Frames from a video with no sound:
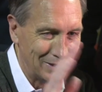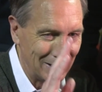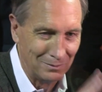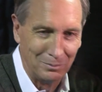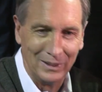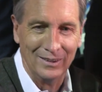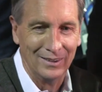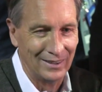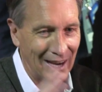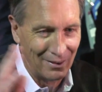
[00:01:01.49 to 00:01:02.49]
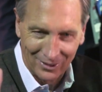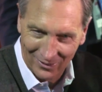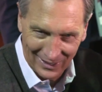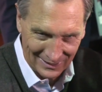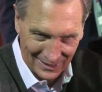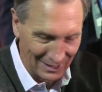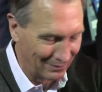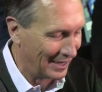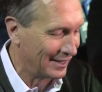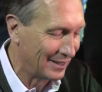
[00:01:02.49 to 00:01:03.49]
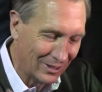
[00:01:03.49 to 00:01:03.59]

drinking beer and having a great time, right?